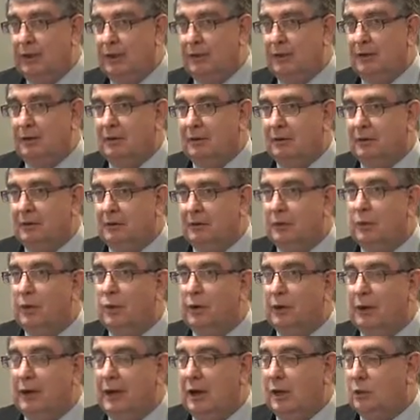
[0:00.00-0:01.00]
out
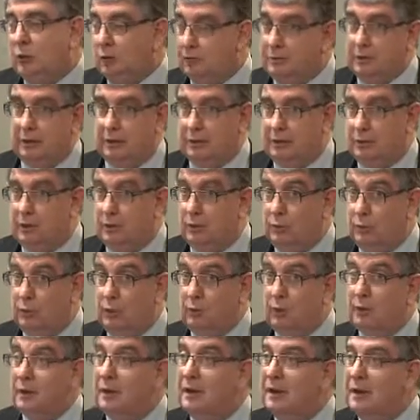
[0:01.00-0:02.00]
what might go
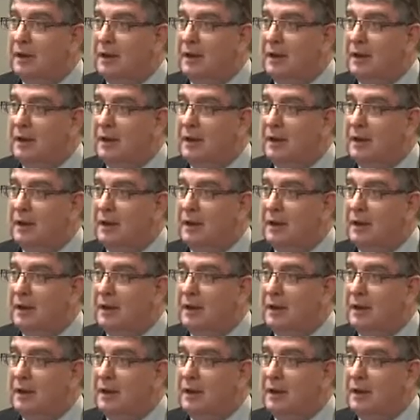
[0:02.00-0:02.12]
wrong